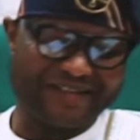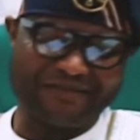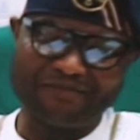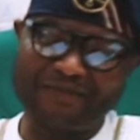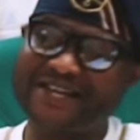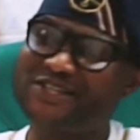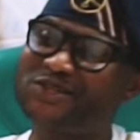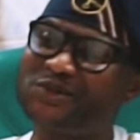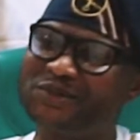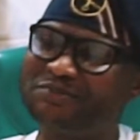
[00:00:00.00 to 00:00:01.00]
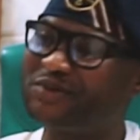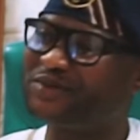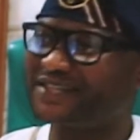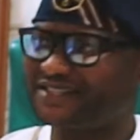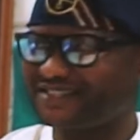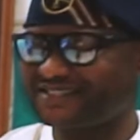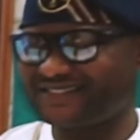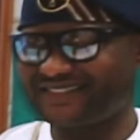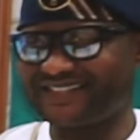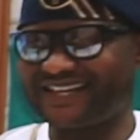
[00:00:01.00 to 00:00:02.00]
milestone projects
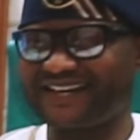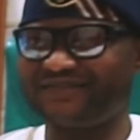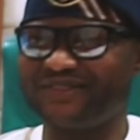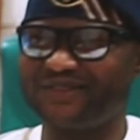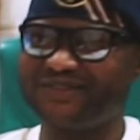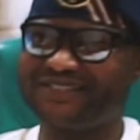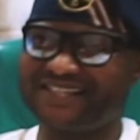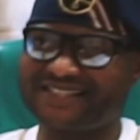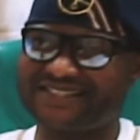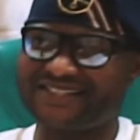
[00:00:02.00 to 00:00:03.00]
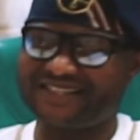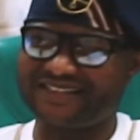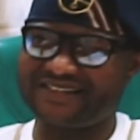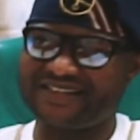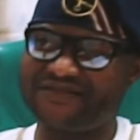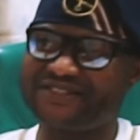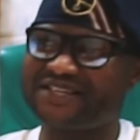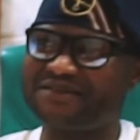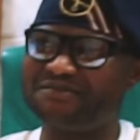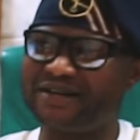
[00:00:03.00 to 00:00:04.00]
that I've done that every
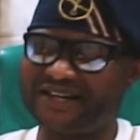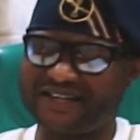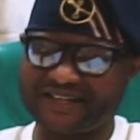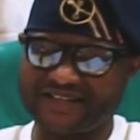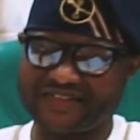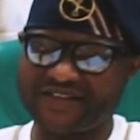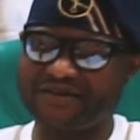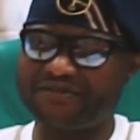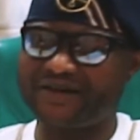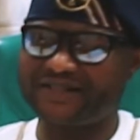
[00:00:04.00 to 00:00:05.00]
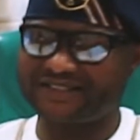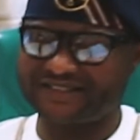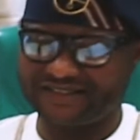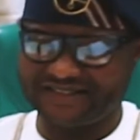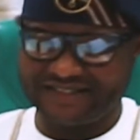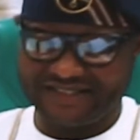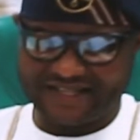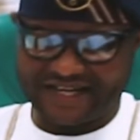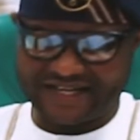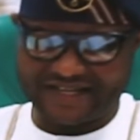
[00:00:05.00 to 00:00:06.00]
time I think about it,
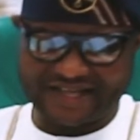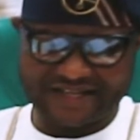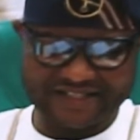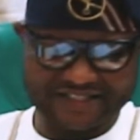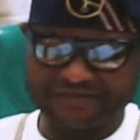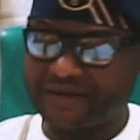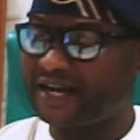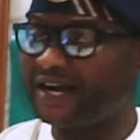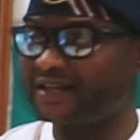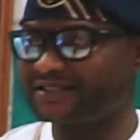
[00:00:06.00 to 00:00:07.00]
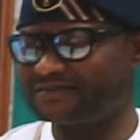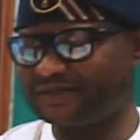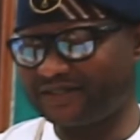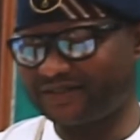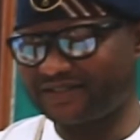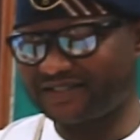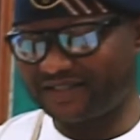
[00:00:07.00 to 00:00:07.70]
it gladdens my heart because